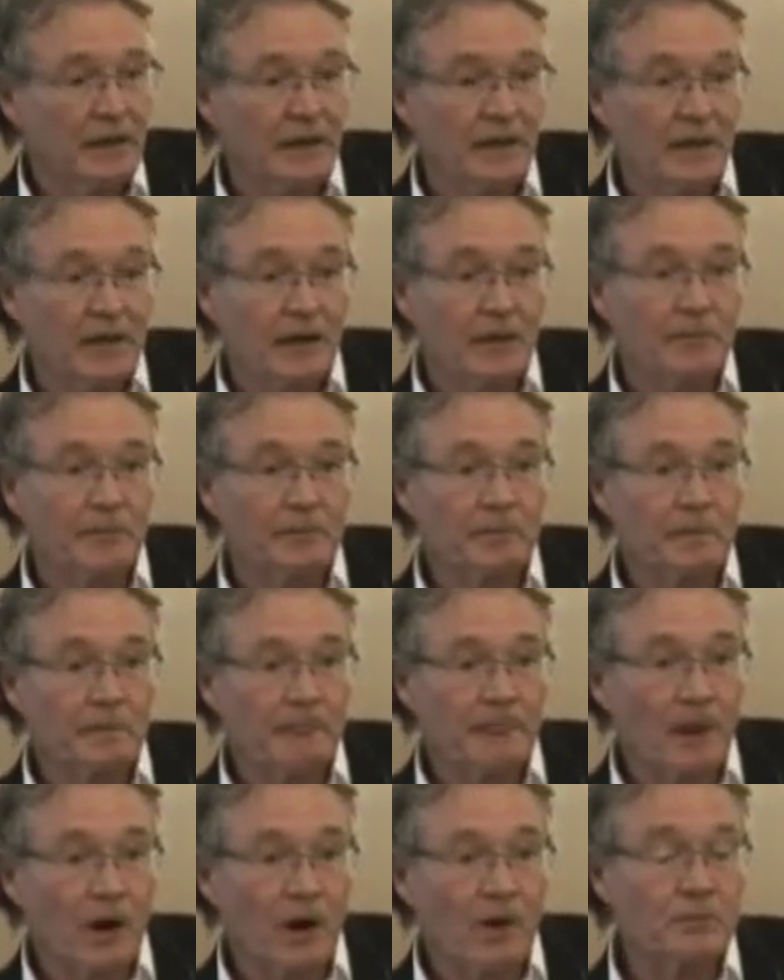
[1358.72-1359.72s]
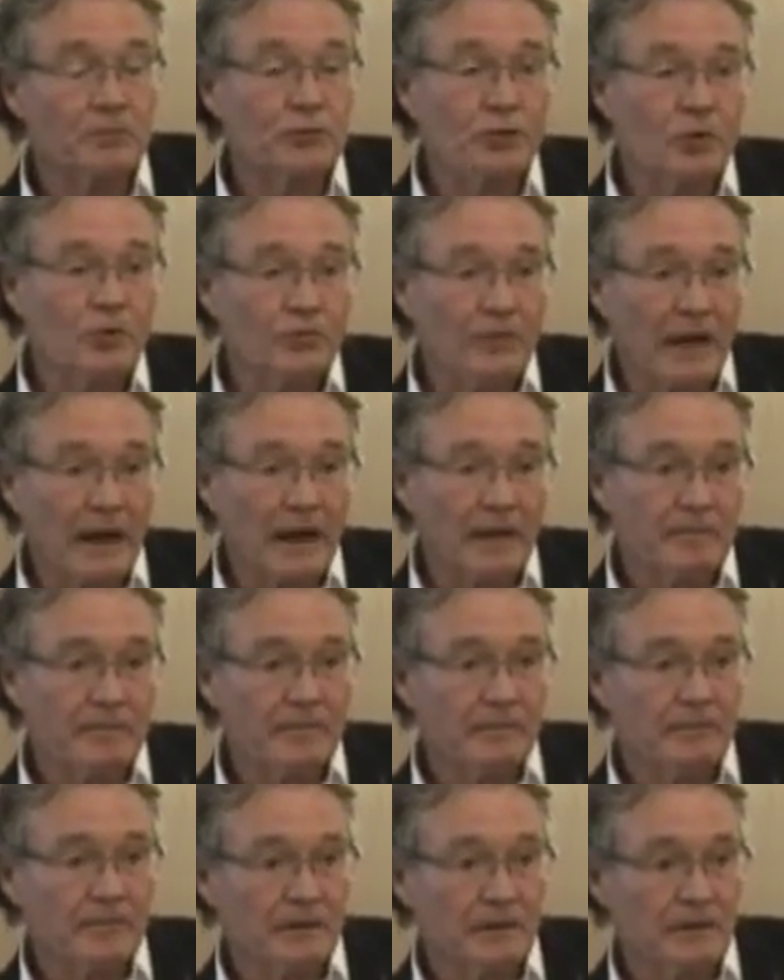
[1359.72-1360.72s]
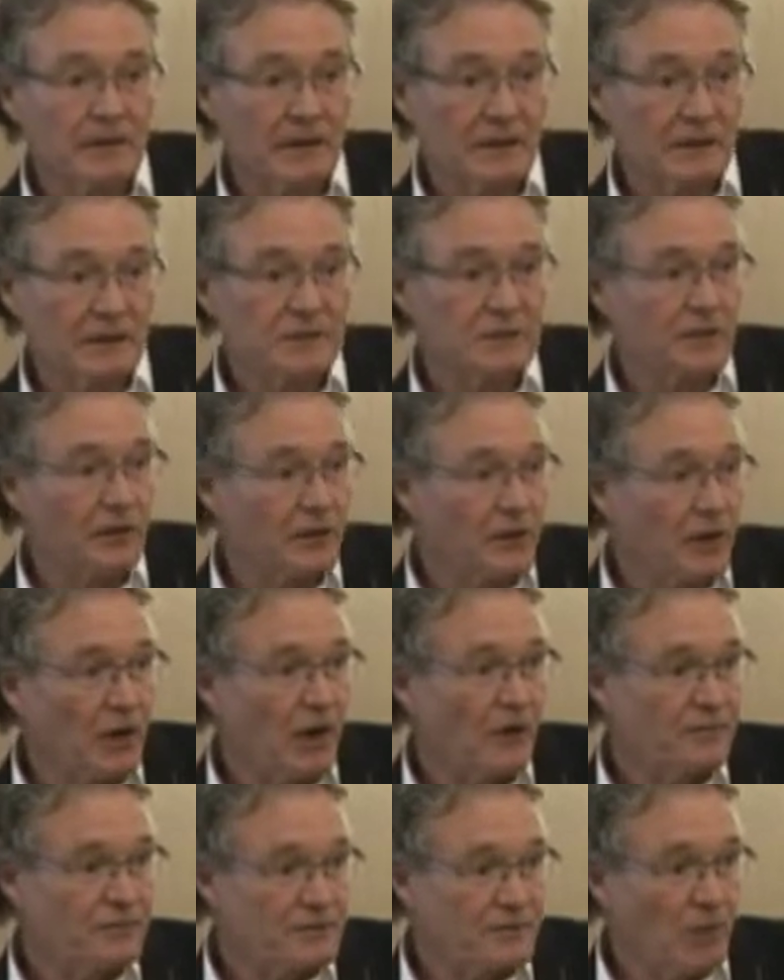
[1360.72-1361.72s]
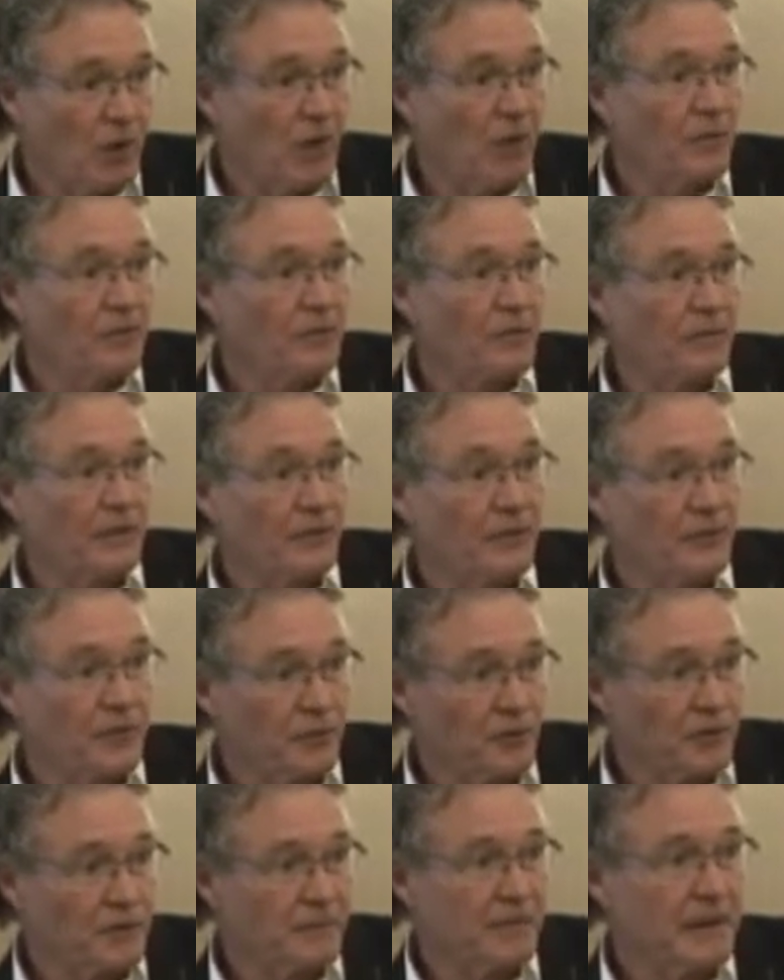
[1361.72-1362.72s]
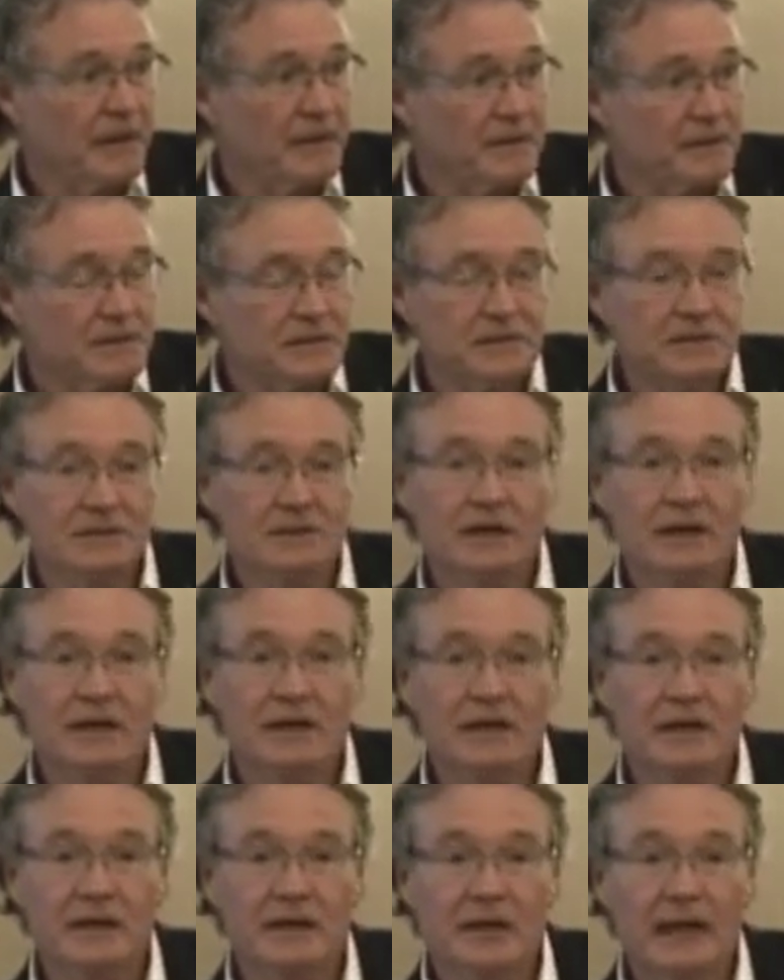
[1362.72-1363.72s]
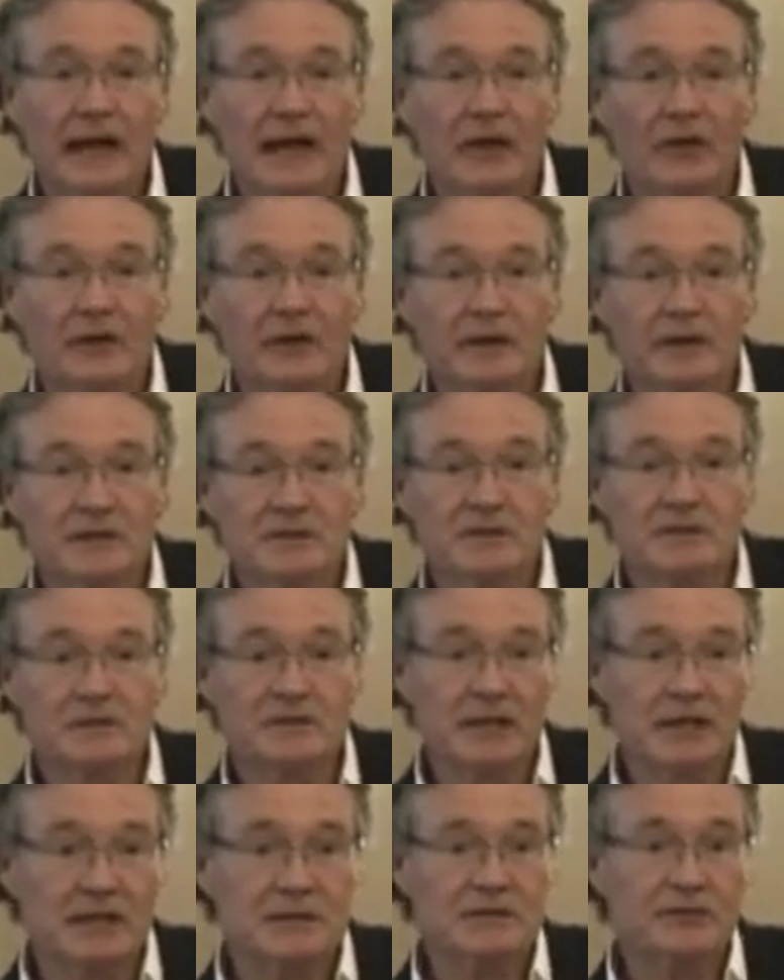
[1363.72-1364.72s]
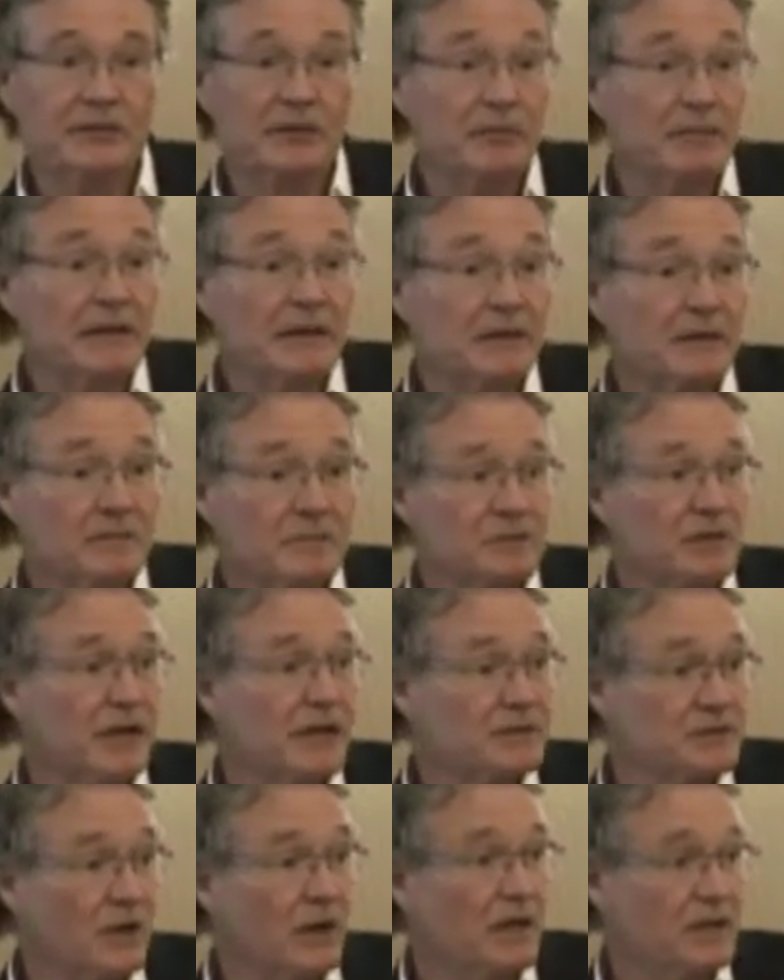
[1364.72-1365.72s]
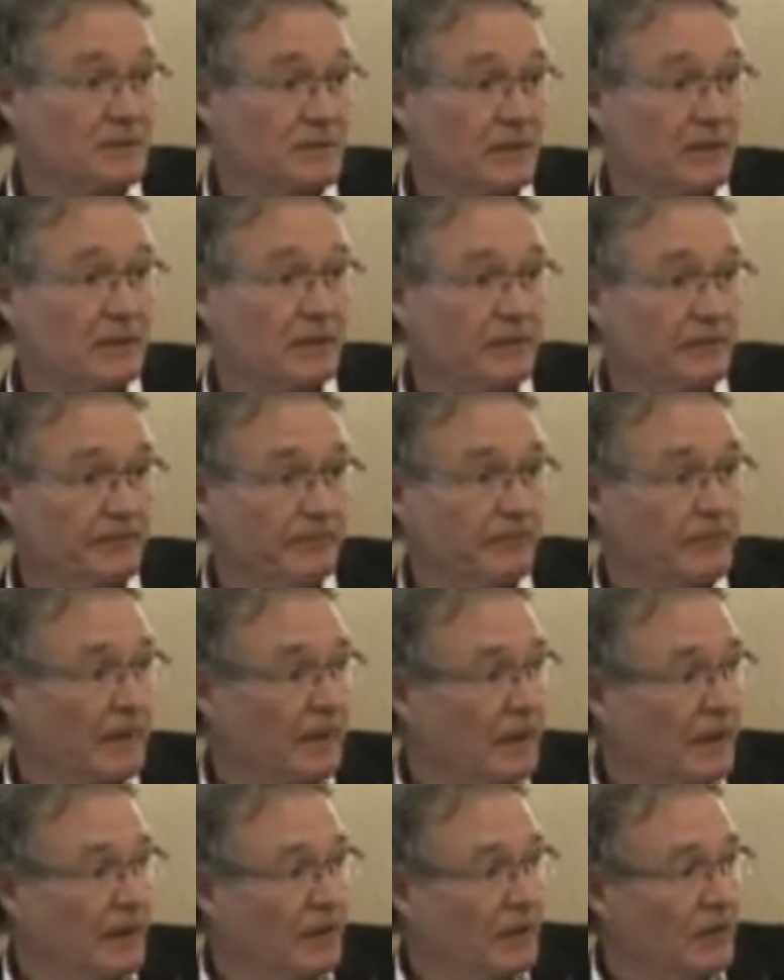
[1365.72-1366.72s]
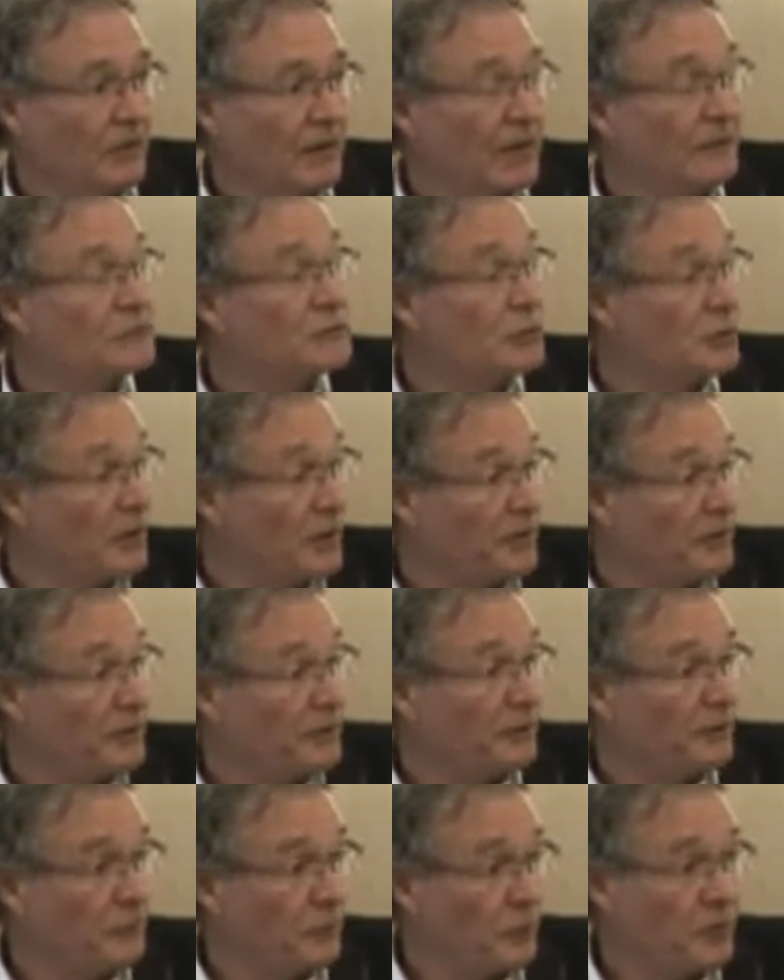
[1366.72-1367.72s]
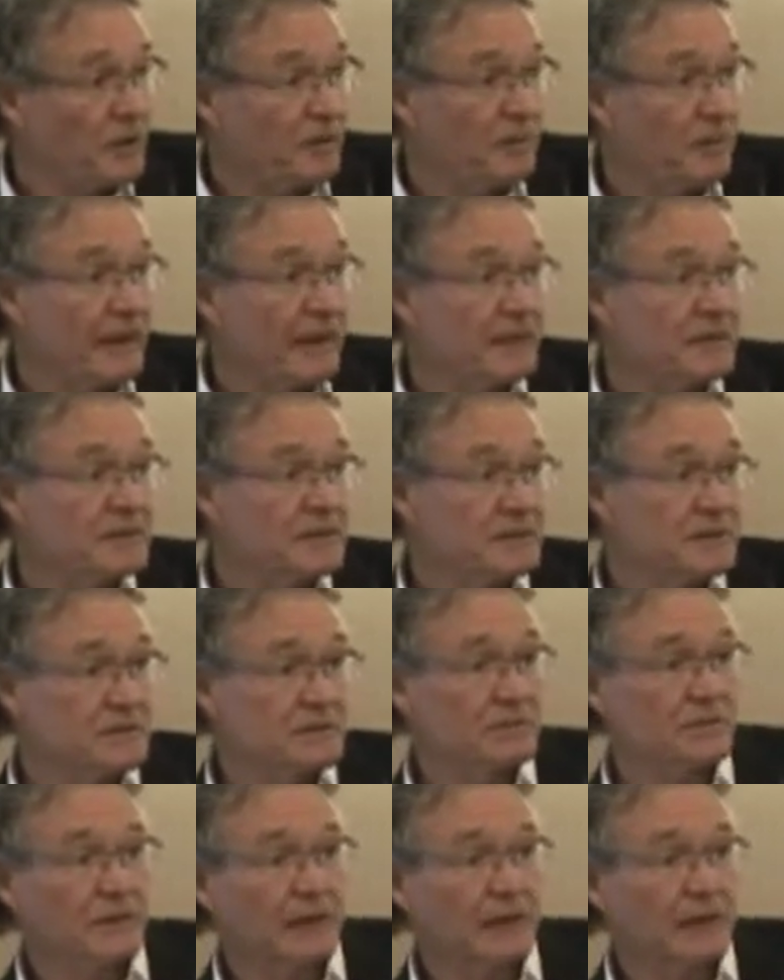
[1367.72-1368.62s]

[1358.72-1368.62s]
Our program started off small with about 30 beds. Now it's the size of a medium-sized hospital. We have 240 beds.